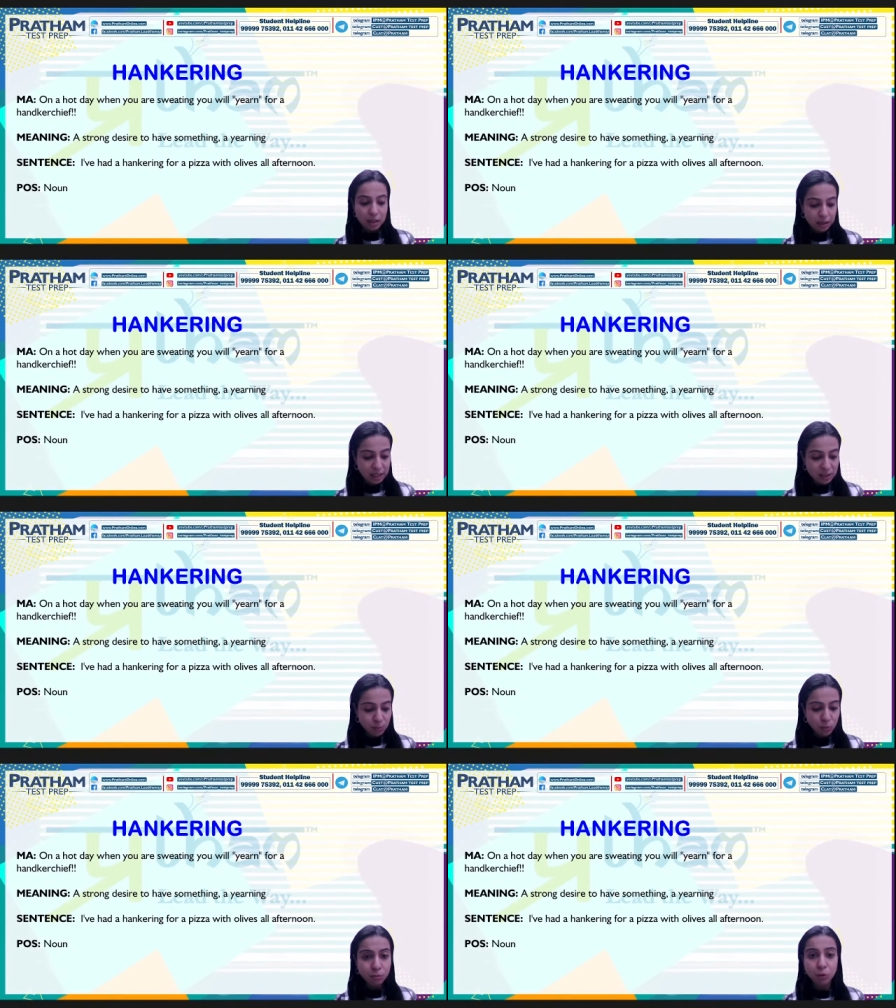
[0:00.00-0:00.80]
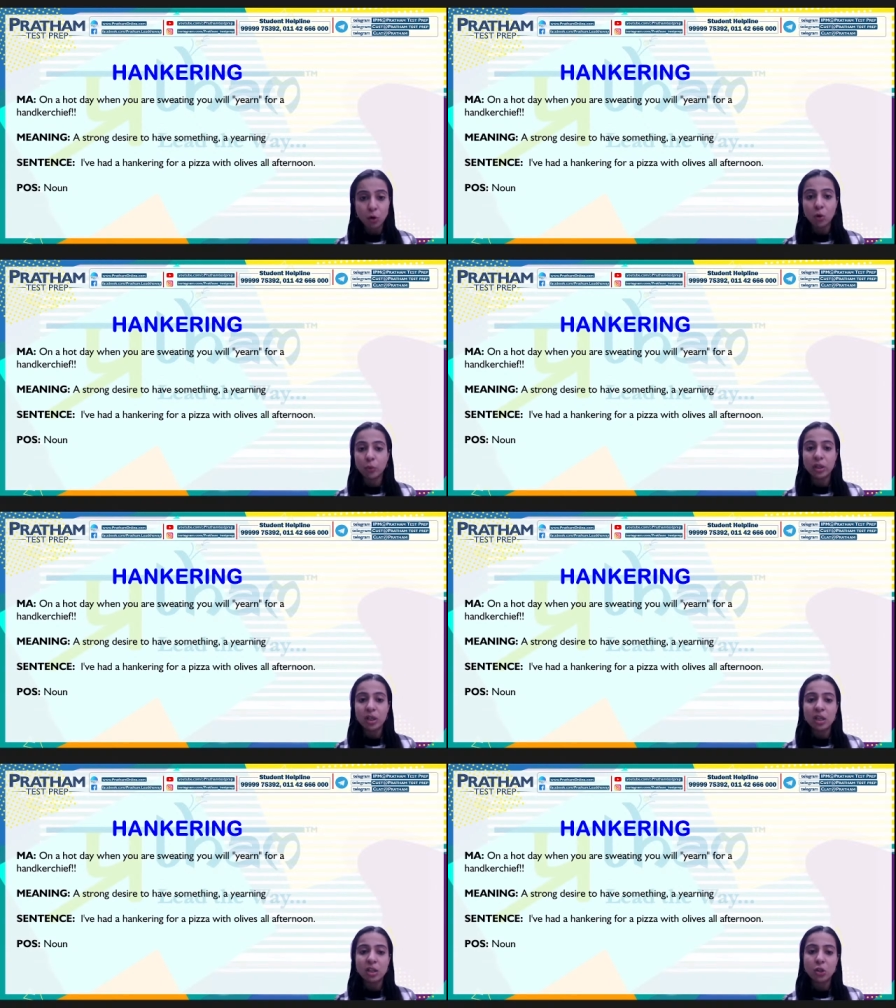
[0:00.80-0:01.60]
Let's move
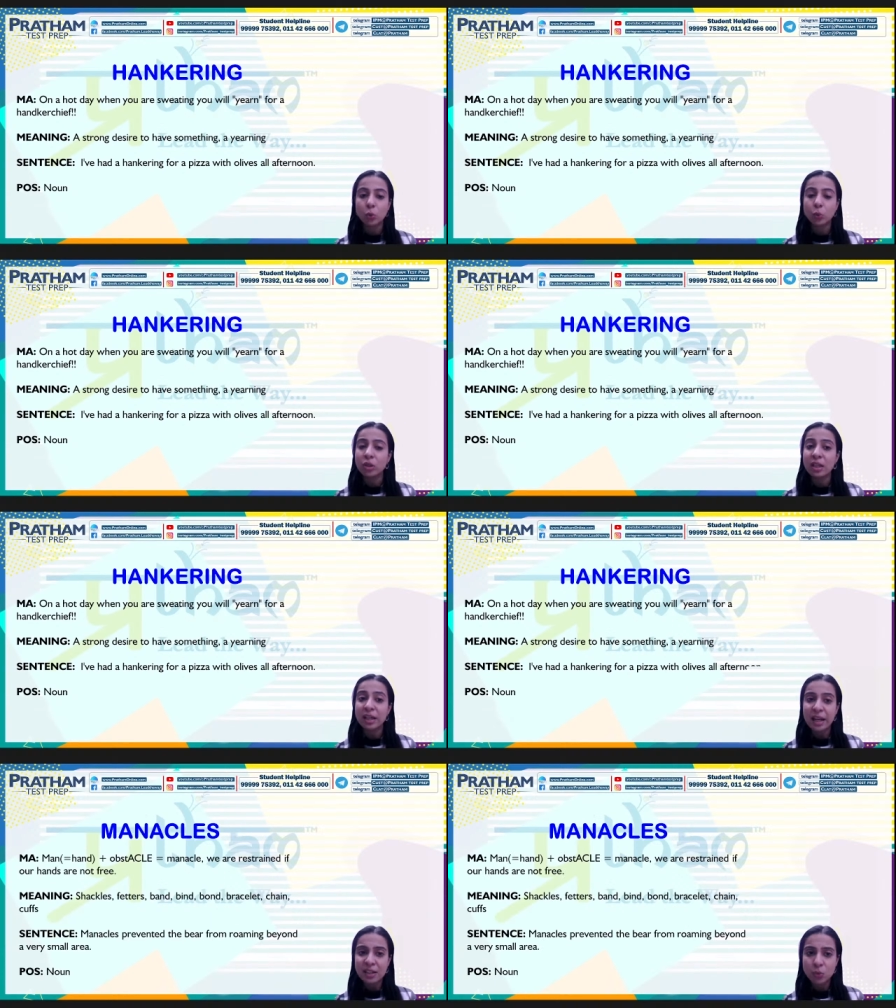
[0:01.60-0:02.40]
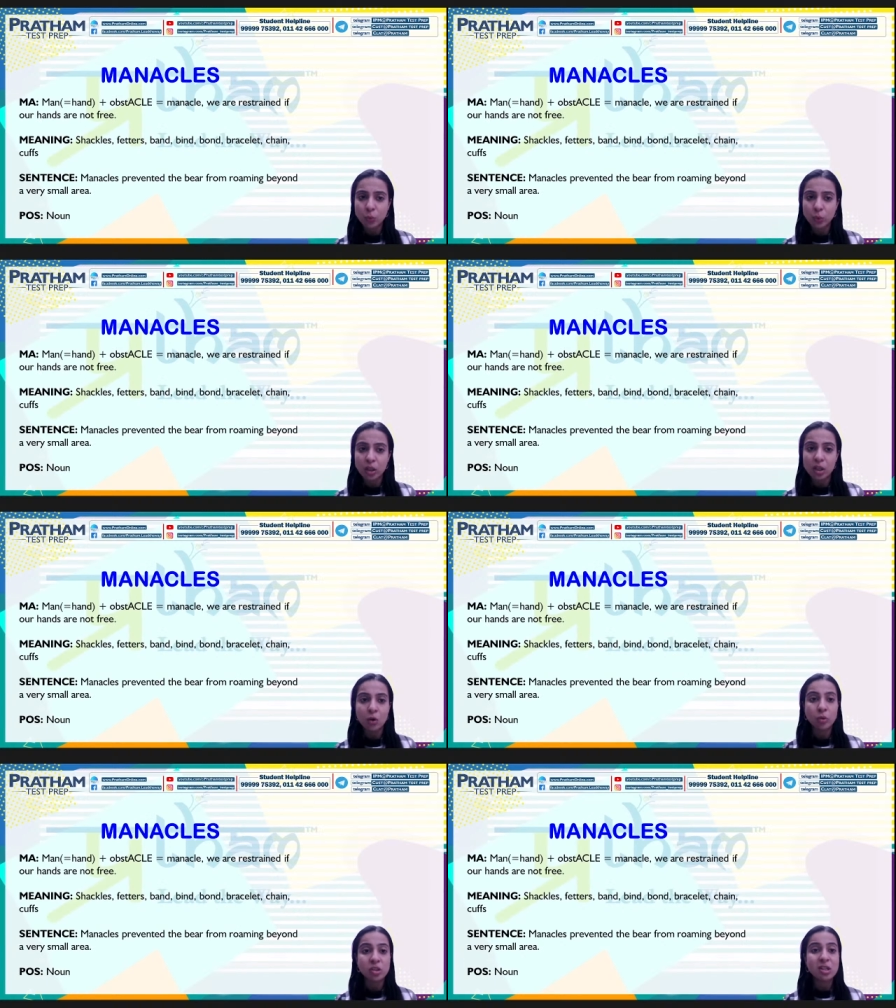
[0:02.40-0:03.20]
forward to the next word,
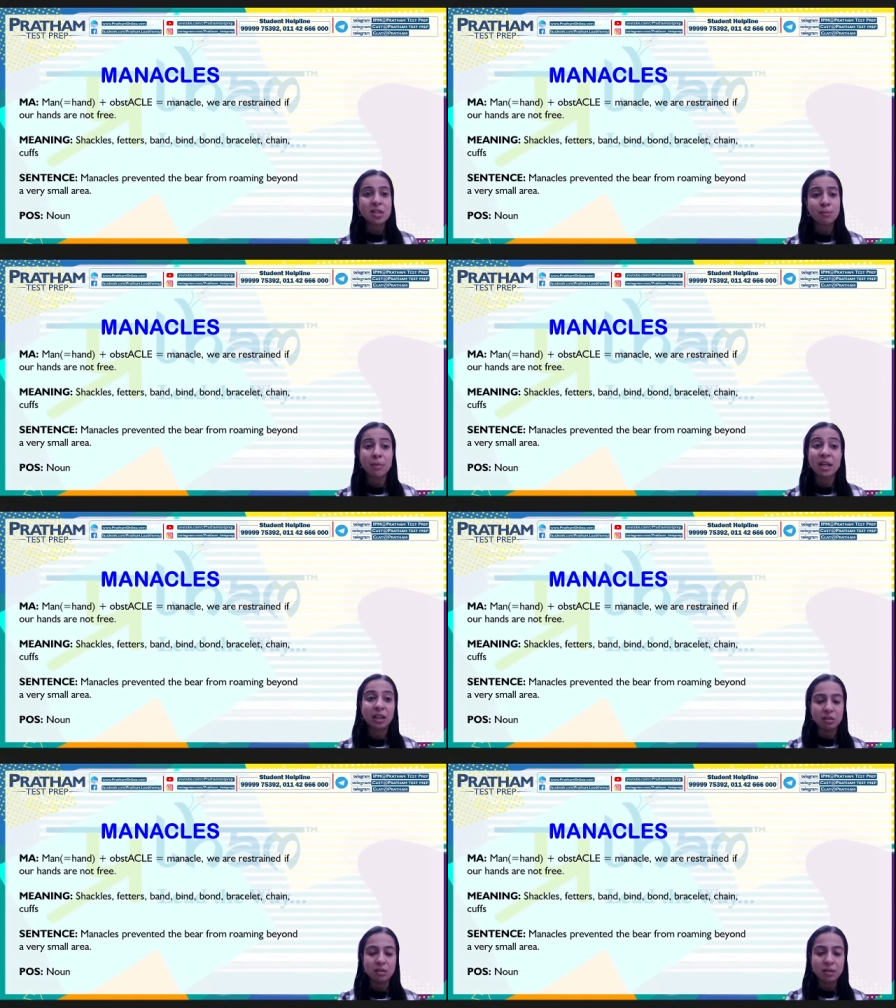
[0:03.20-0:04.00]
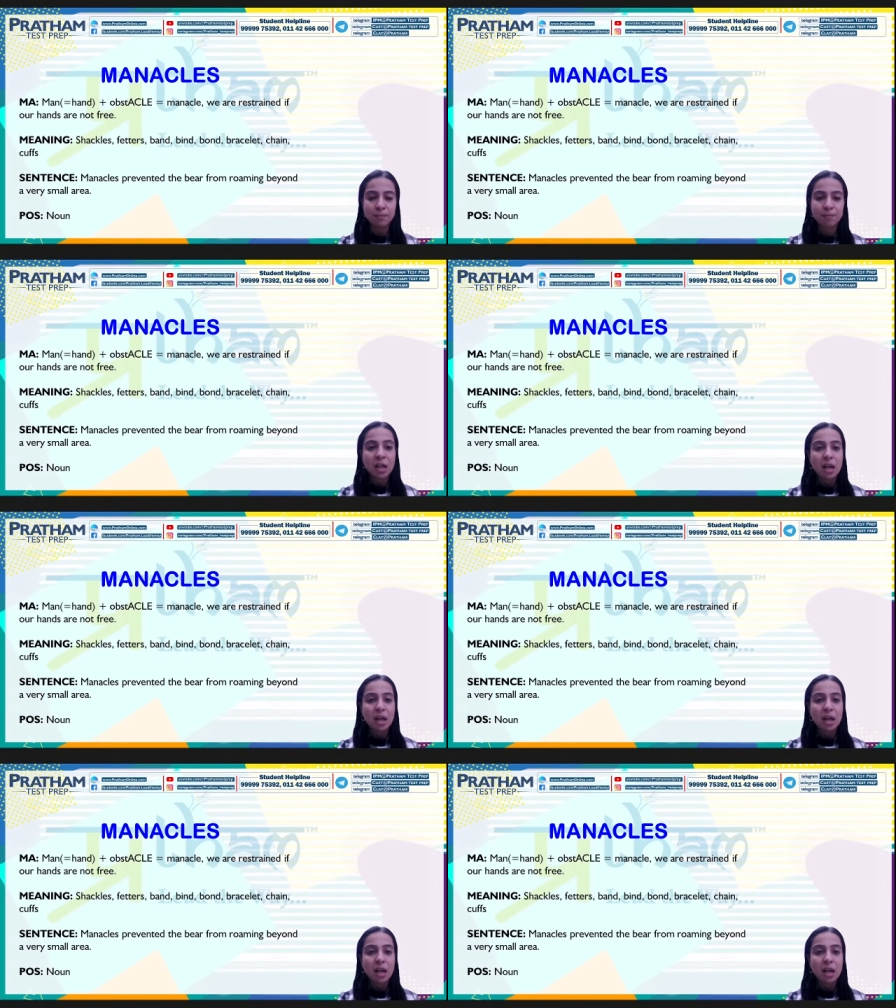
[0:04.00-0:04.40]
which is manacles.